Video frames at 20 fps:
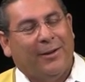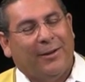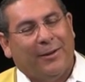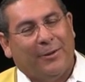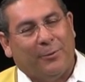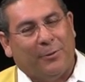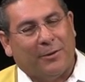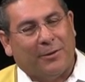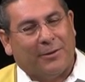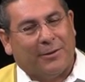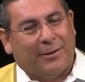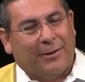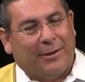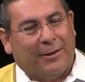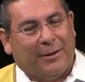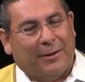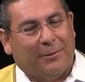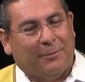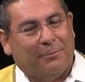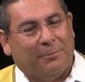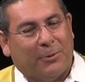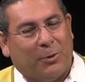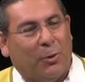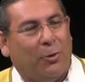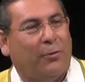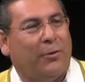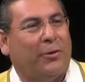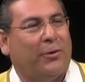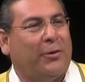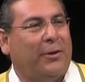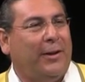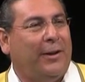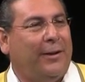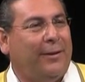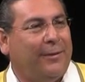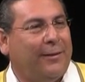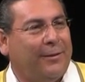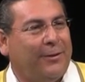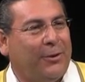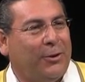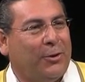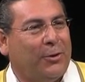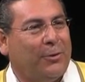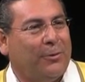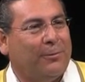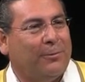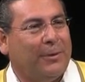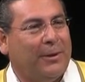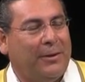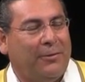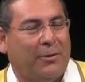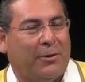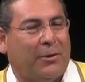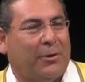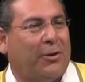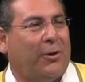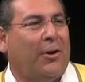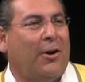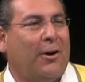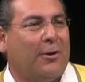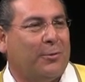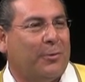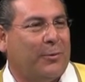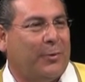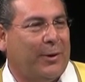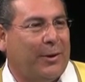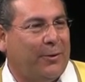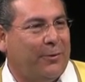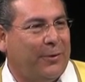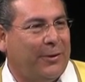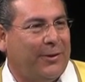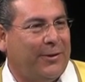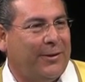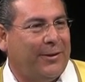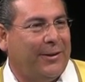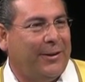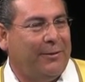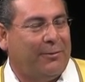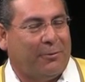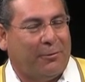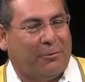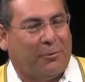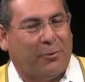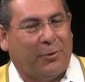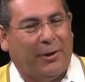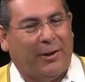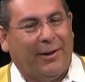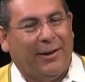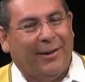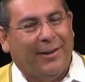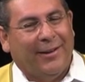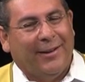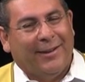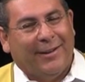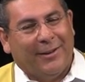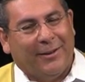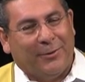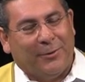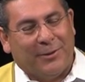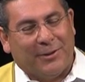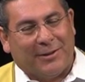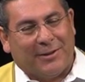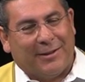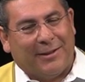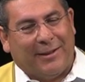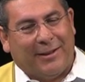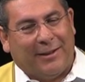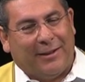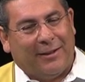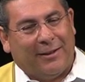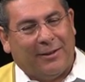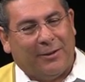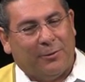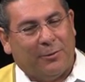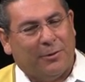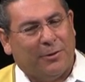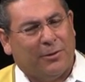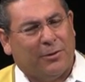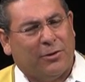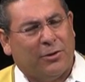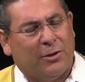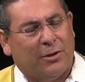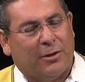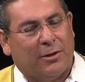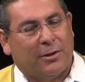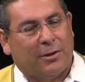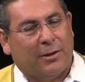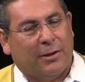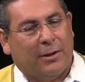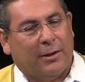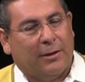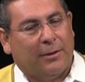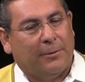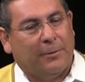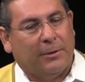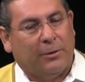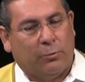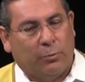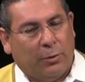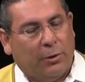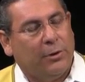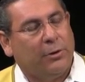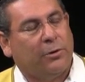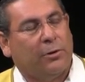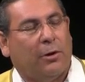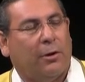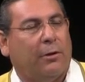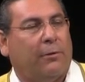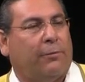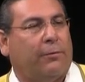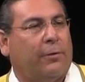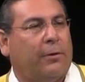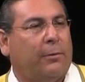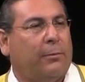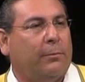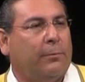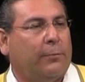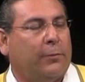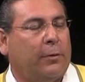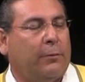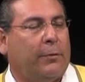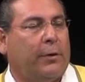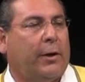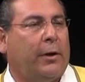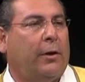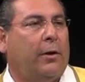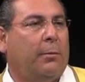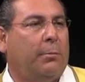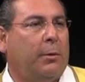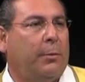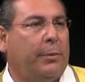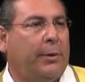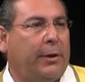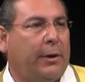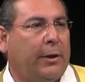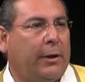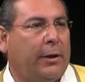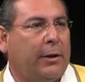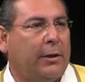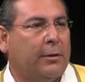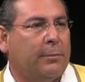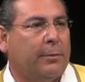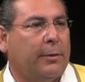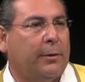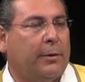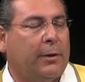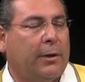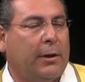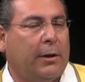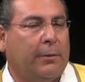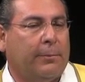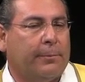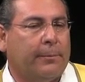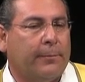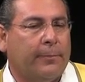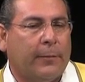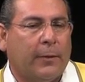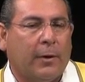it was uh, go over there and eat, and you know, even our dogs would run over there to eat for free. It was, uh, it was just, uh, it really started from, from very humble beginnings, uh-huh. but um,